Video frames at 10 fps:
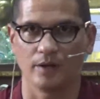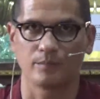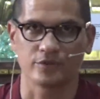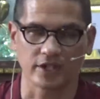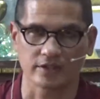
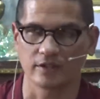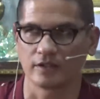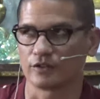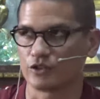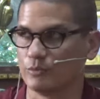
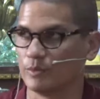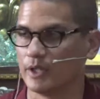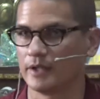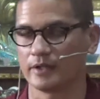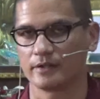protecting,
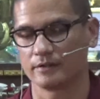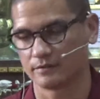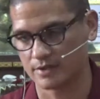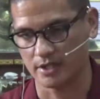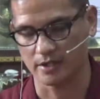accumulating,
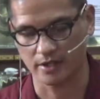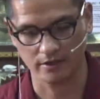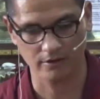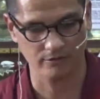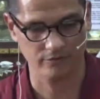taking
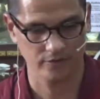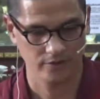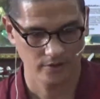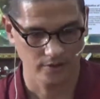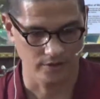care of,
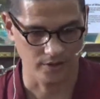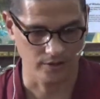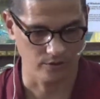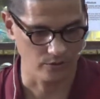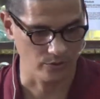
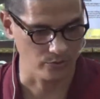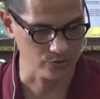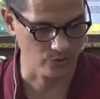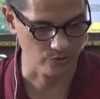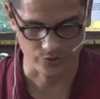then
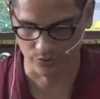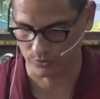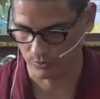those also,